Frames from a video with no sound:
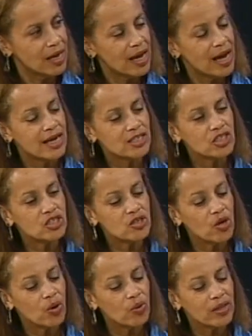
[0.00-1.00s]
And
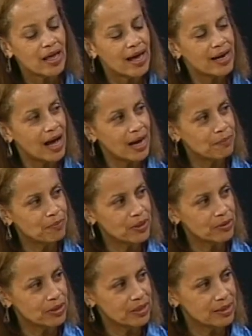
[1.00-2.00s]
so that
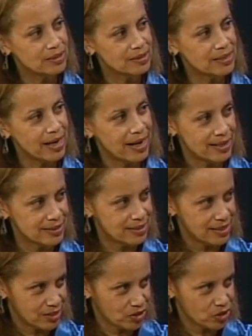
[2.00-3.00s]
Iberian
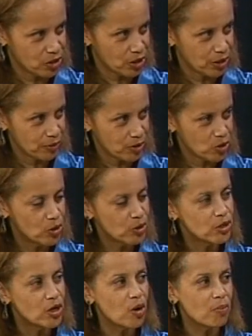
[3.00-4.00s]
ancestor
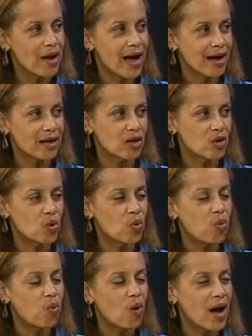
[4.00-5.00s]
could go back
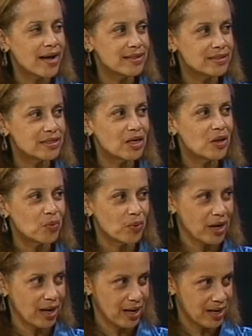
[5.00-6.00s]
quite a
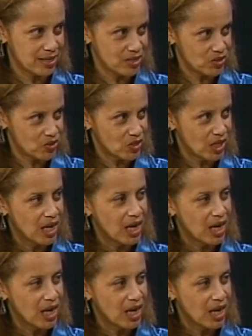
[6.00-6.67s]
ways.